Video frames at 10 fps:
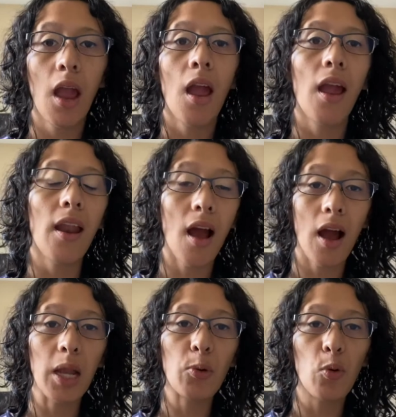and
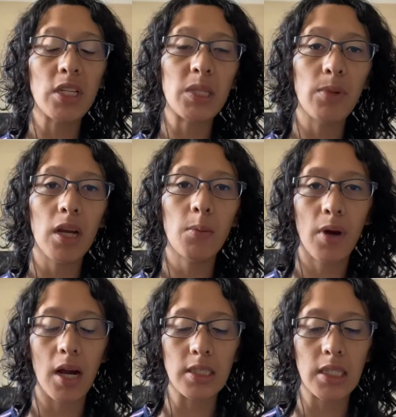I'm going to be
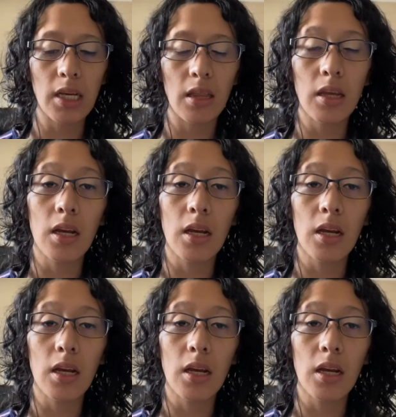unboxing the